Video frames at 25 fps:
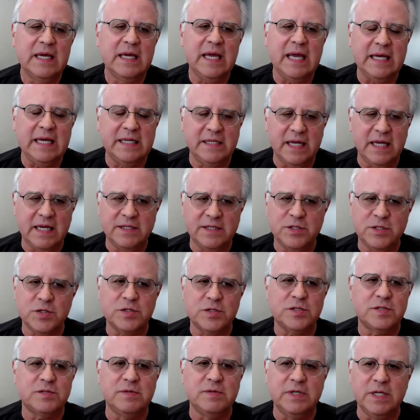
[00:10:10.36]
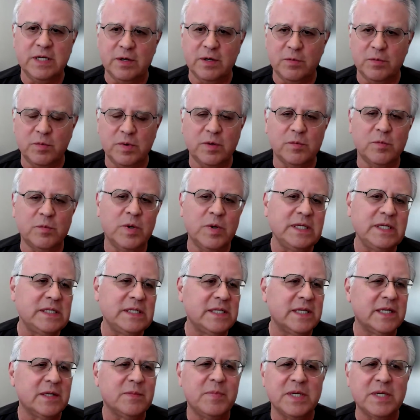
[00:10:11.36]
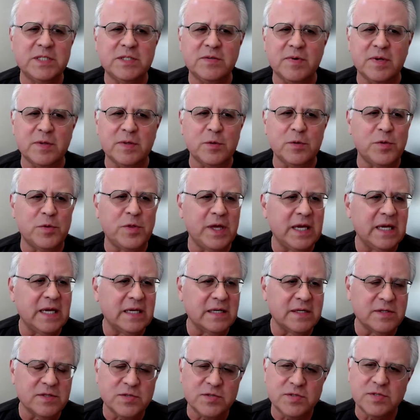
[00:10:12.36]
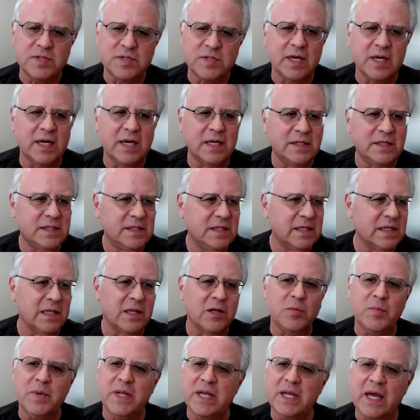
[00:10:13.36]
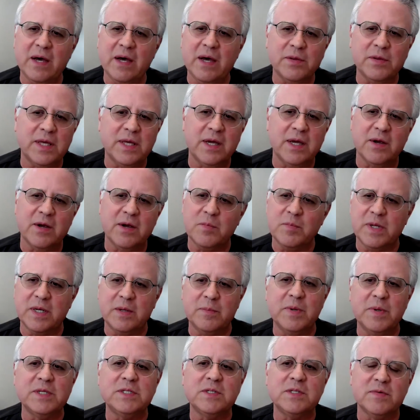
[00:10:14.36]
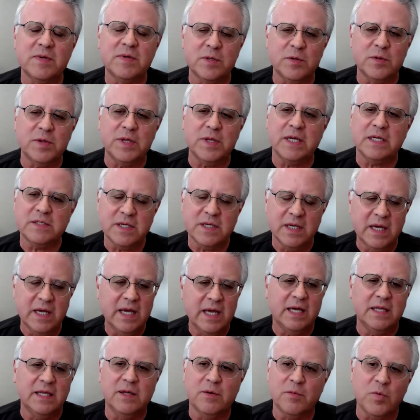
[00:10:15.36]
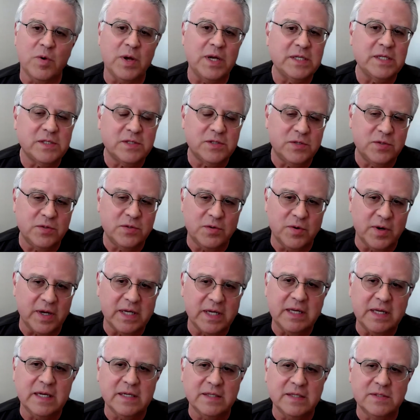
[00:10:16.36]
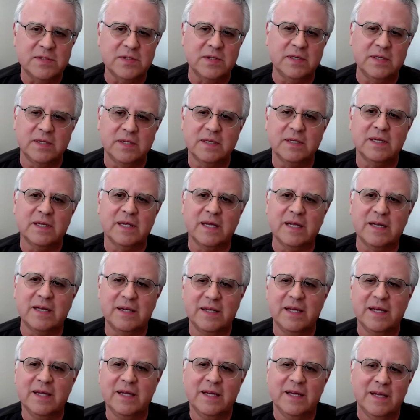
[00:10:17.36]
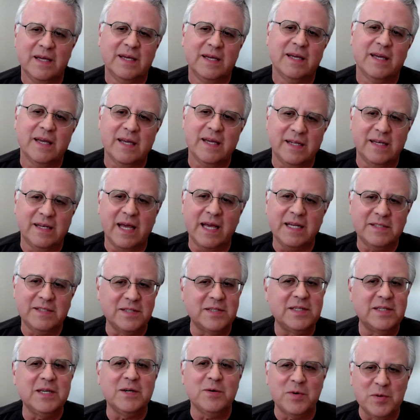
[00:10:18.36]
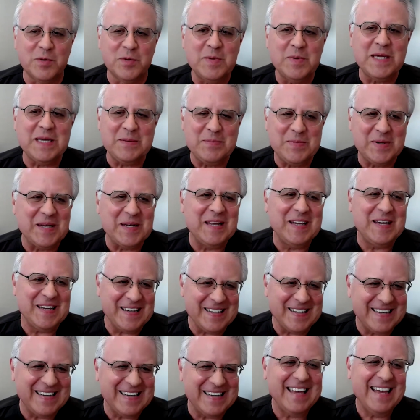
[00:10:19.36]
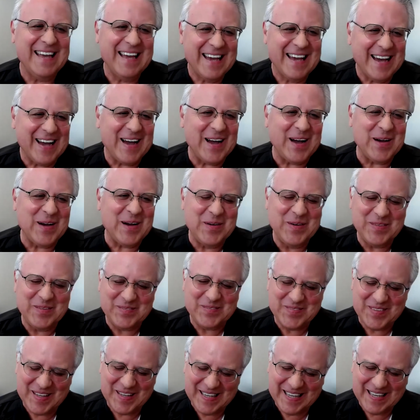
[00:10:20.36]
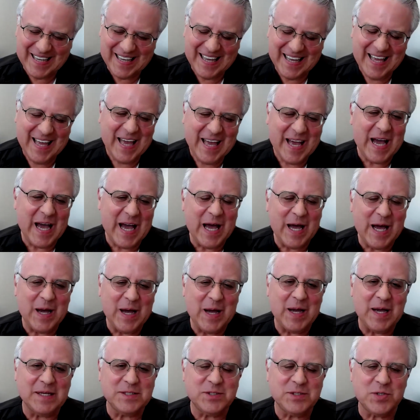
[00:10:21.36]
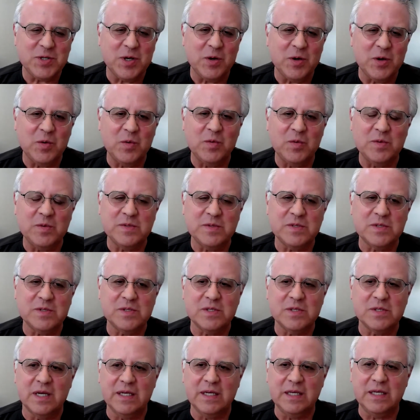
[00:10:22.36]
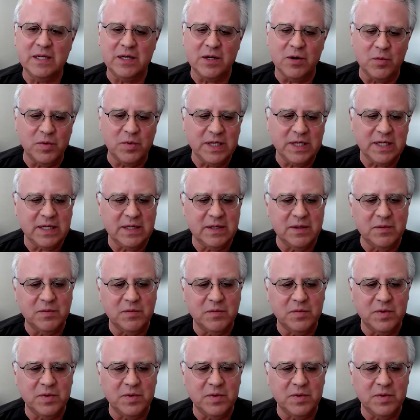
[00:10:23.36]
and just, you know, went and did a bunch of other things, a little bit of healthcare, but a bunch of other things, and then raised two great kids and had to deal with me. But so, you know, we